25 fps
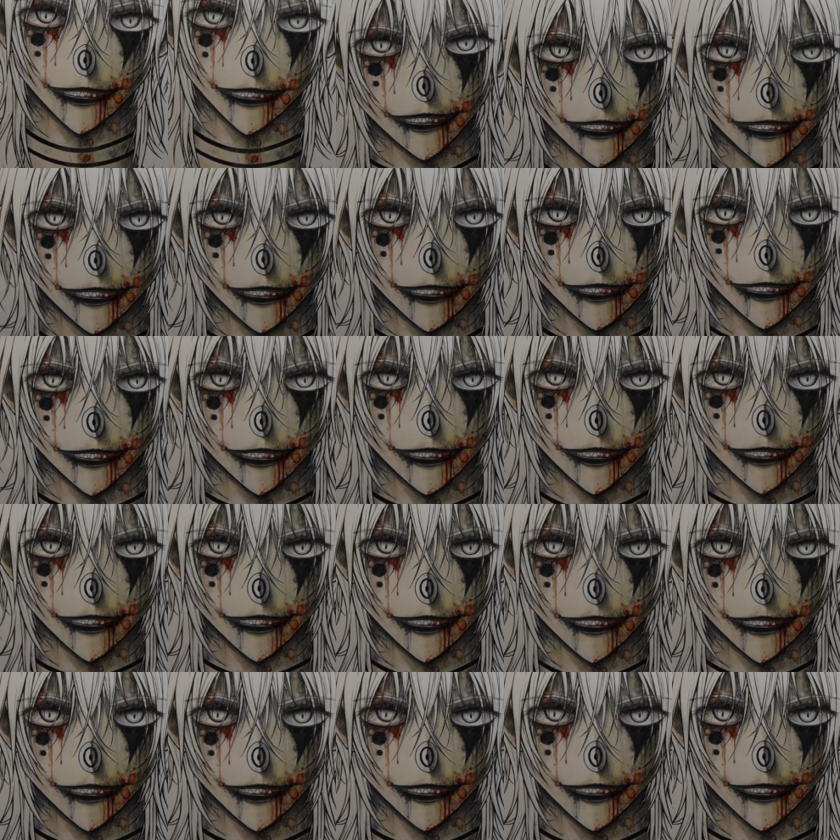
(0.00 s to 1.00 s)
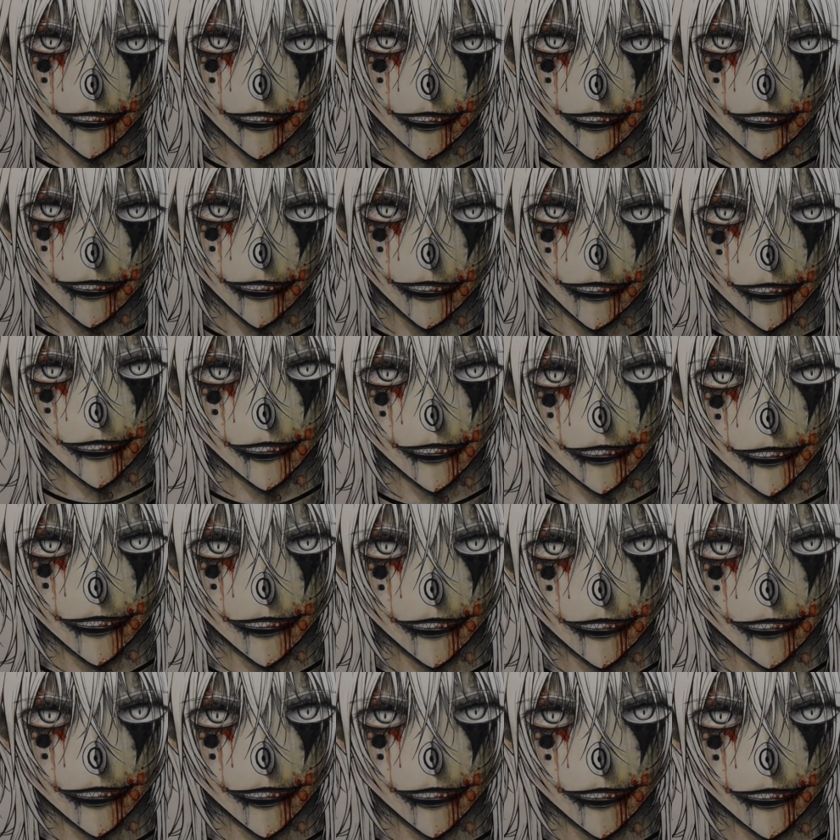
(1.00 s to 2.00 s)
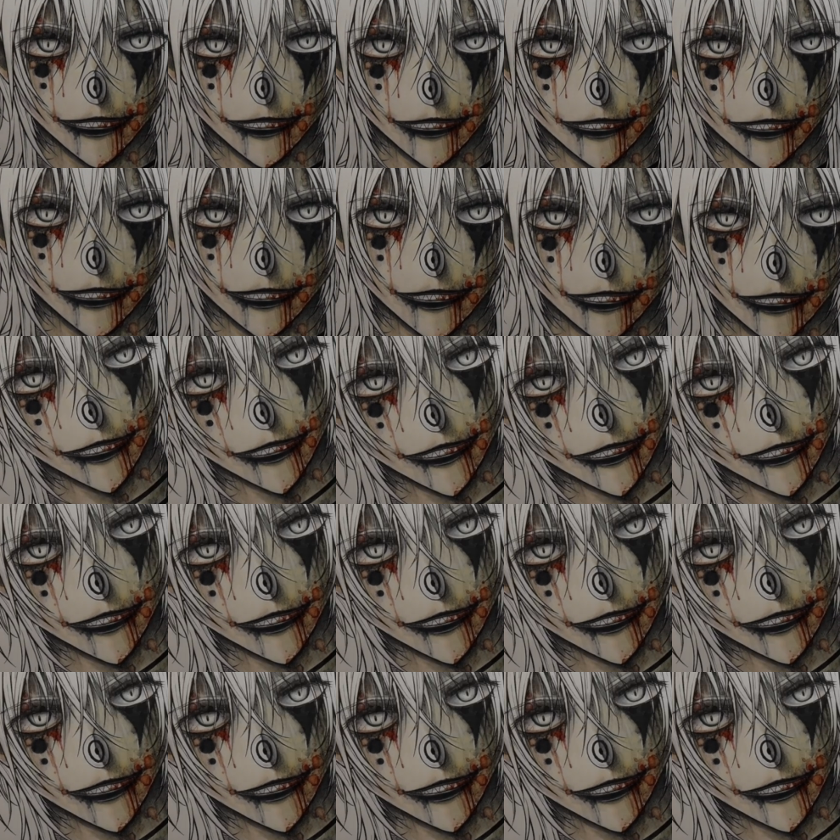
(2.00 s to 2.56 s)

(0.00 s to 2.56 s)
you the candy. I could see